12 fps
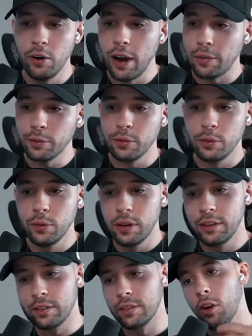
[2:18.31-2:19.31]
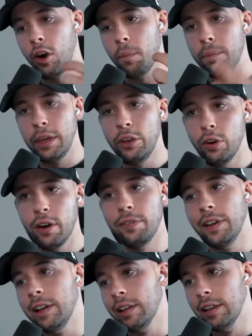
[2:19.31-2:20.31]
All you have to do is copy your
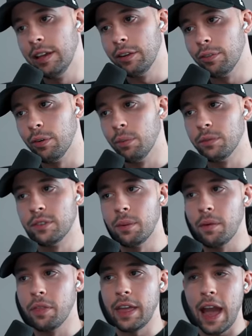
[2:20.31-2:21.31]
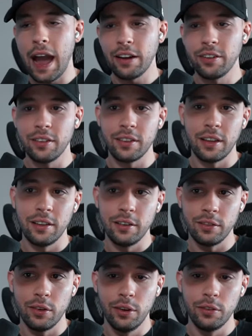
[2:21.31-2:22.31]
affiliate link from some of the actions that
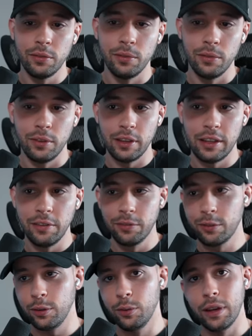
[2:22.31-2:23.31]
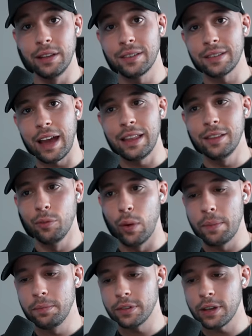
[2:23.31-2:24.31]
it's going to give to you inside the
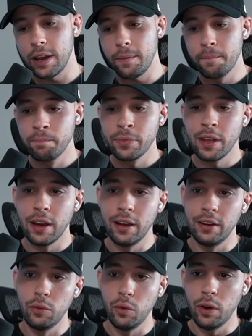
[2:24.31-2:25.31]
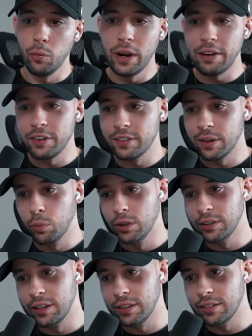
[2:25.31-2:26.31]
website. And whenever
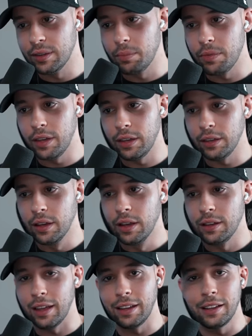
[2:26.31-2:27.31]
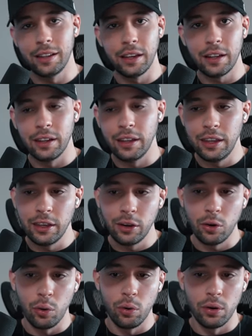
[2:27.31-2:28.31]
someone does something like click a
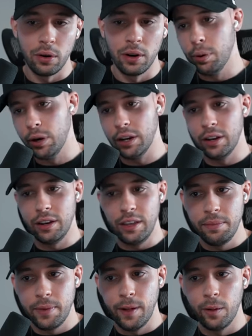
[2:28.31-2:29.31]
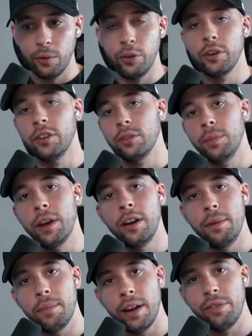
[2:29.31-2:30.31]
link or put in an email, you're going to be
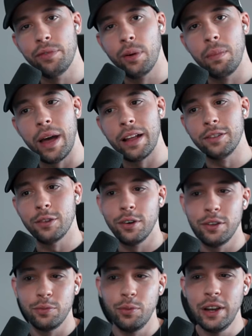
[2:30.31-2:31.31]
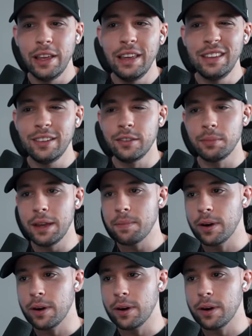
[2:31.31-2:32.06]
earning money from that. So it's really easy to make